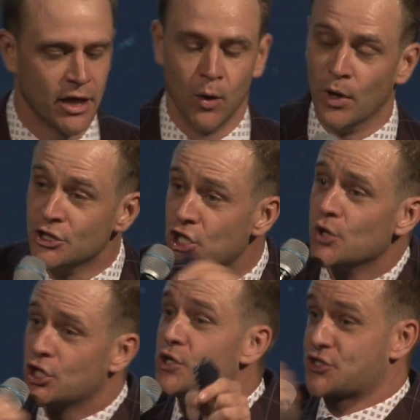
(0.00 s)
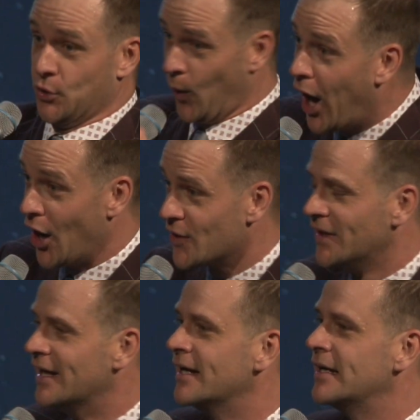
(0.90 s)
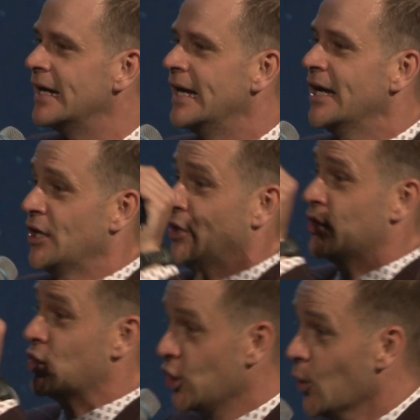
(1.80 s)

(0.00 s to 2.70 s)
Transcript: When you use the word, you